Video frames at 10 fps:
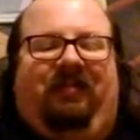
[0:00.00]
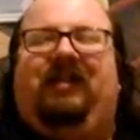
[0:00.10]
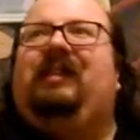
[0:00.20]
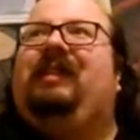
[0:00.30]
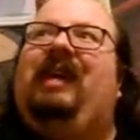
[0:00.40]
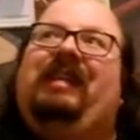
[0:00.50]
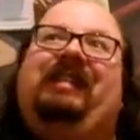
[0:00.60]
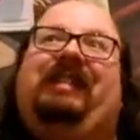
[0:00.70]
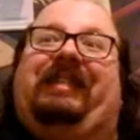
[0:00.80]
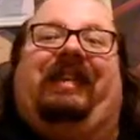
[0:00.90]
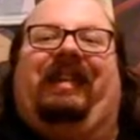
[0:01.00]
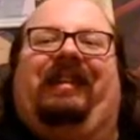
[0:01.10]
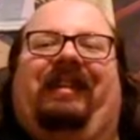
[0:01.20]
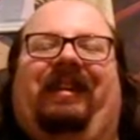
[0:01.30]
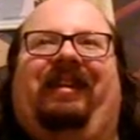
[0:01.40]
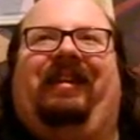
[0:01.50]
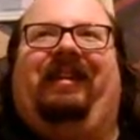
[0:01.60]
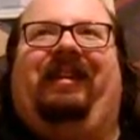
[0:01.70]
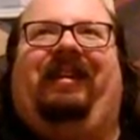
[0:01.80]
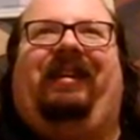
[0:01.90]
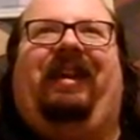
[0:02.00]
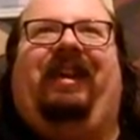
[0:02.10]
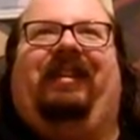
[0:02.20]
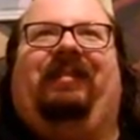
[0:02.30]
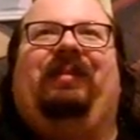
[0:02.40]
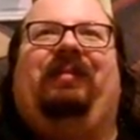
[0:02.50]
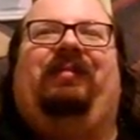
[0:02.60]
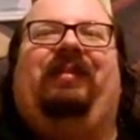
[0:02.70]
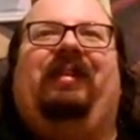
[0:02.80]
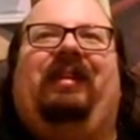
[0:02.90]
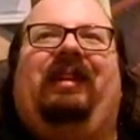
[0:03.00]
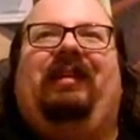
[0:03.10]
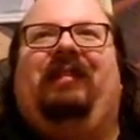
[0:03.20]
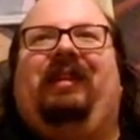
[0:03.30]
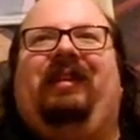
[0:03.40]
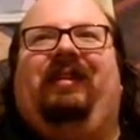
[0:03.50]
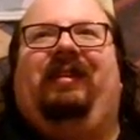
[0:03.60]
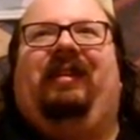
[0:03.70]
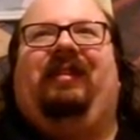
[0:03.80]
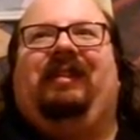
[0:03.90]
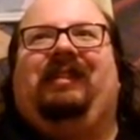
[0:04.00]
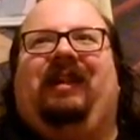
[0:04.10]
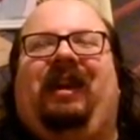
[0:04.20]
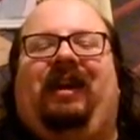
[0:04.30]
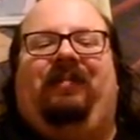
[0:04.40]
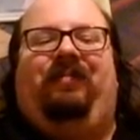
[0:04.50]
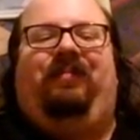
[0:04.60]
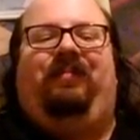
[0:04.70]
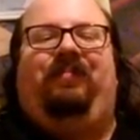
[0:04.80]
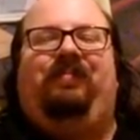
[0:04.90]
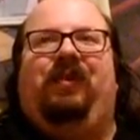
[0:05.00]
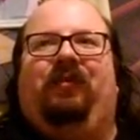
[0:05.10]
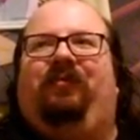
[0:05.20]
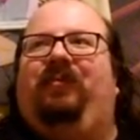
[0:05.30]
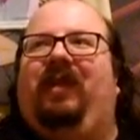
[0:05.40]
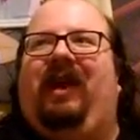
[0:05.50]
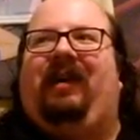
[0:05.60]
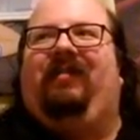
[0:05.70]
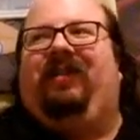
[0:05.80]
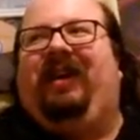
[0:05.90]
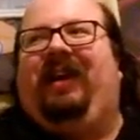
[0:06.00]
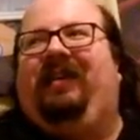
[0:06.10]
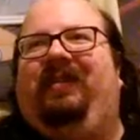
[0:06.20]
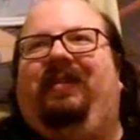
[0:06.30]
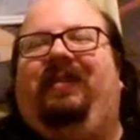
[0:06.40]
wasn't that easy to get them, unless you had both Black and White.